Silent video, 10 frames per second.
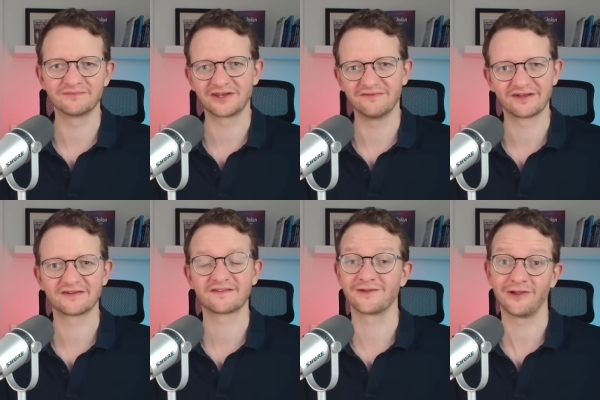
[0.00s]
giving
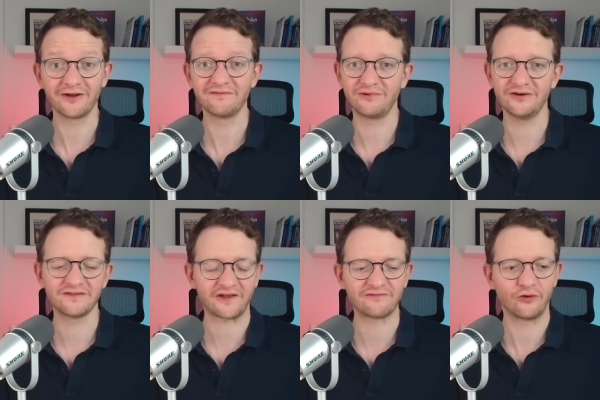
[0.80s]
this a lot of points,
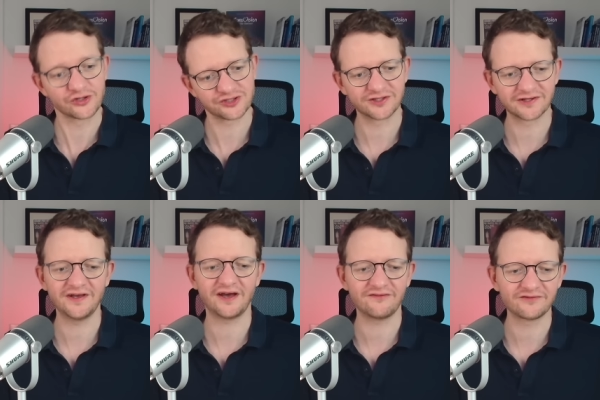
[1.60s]
unfortunately, I
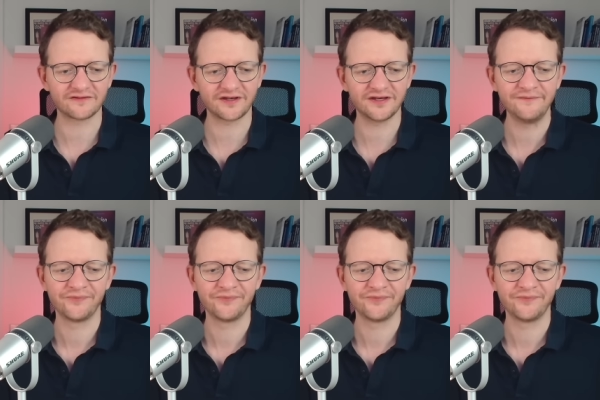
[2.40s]
have to say.